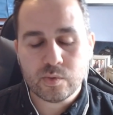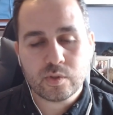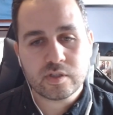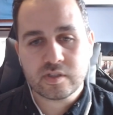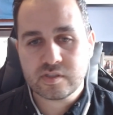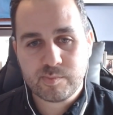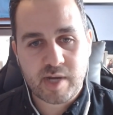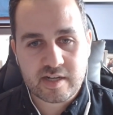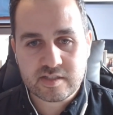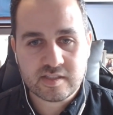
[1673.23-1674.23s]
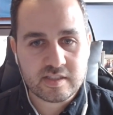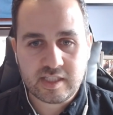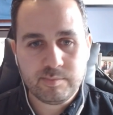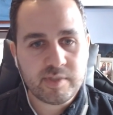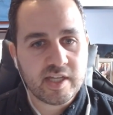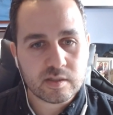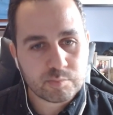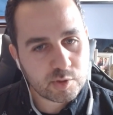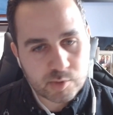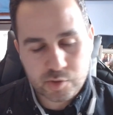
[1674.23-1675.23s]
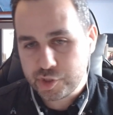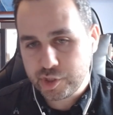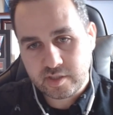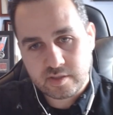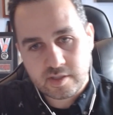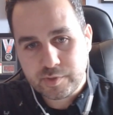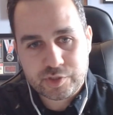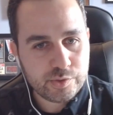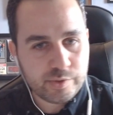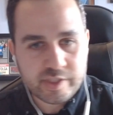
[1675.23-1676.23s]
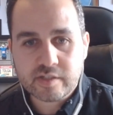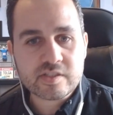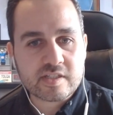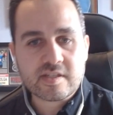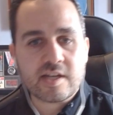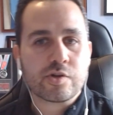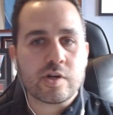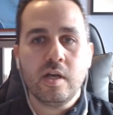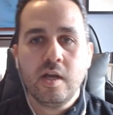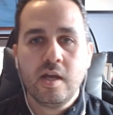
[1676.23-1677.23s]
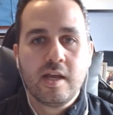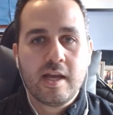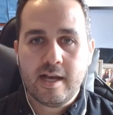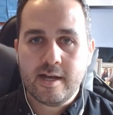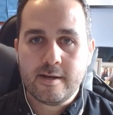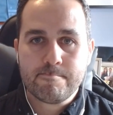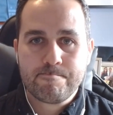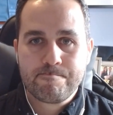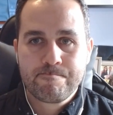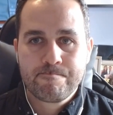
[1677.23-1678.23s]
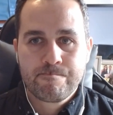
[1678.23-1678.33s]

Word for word: or aspire to keep getting a promotion every two years, etc. Um,